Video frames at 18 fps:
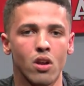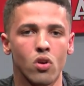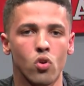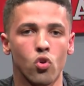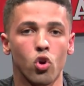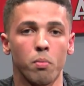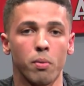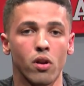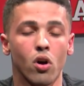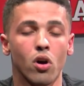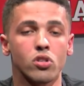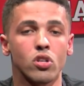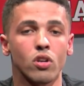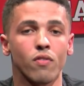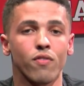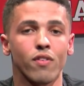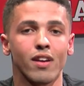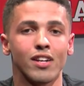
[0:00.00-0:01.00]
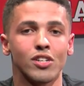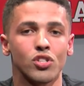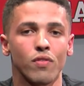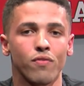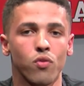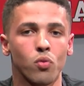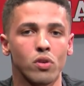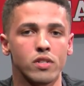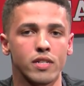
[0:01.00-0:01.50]
Corbett also finished
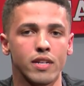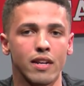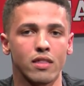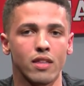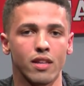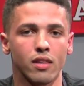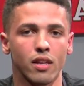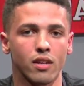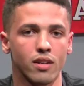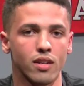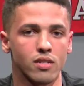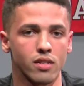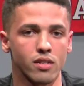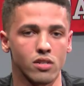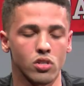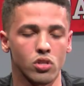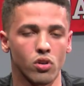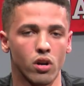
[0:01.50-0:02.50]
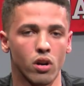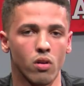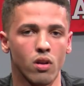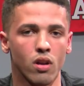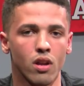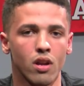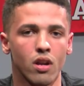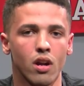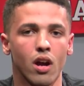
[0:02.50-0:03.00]
14th in the discus throw.
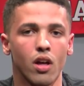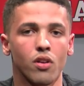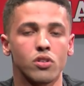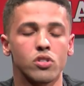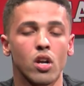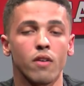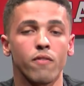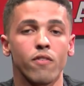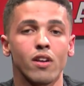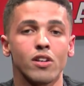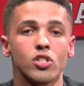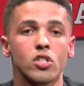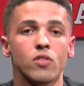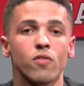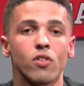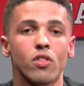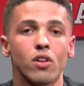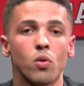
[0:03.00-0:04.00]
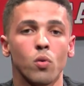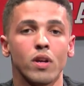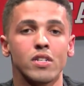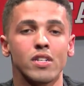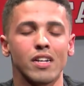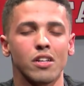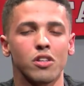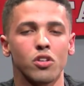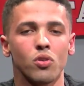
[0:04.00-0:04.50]
Other top finishes for the Gwins
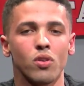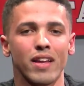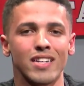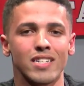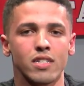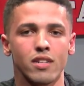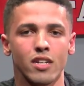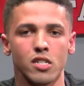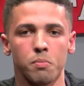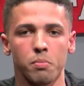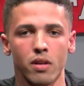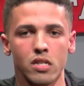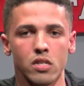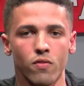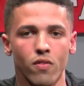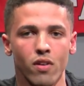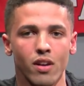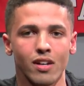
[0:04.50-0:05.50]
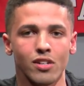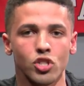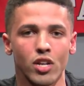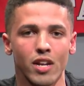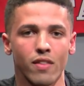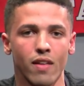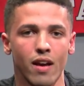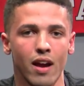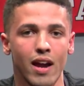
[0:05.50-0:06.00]
include a sixth-place finish
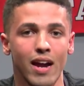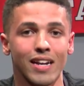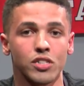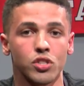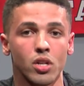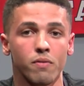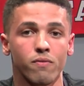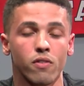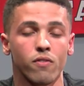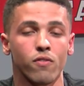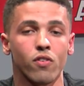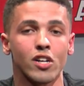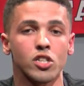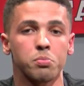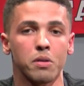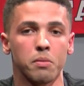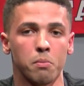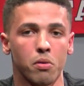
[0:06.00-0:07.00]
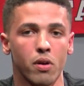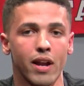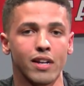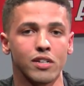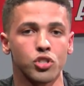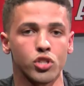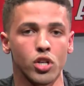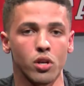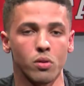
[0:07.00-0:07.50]
in the high jump for freshman
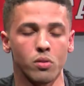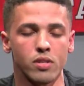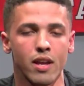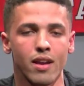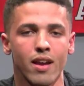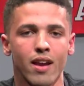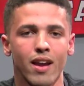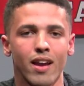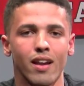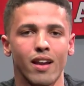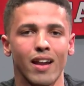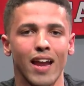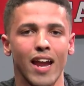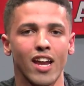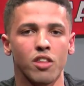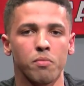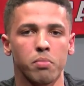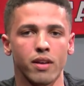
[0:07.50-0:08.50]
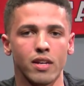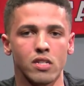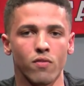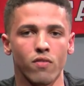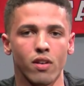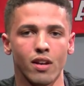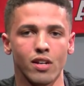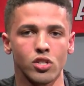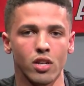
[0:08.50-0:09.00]
Brad Jones and an eighth-place
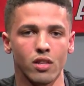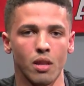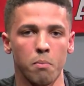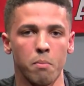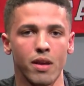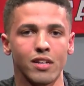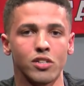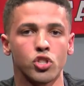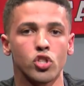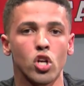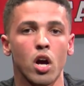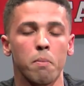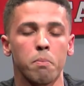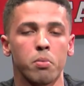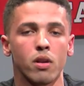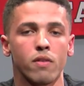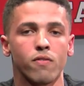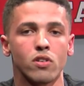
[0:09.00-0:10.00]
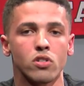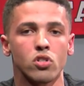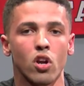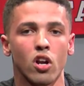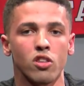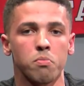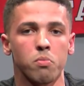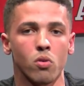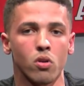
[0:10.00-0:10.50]
finish in the men's shot put for
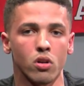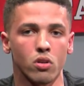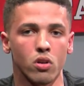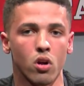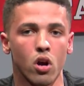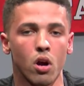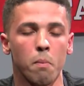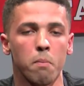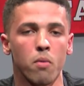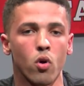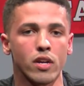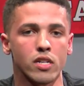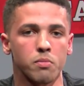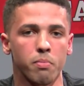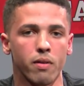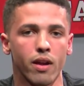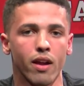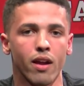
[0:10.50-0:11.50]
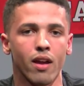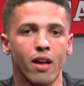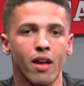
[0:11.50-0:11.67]
sophomore Dom Moespe.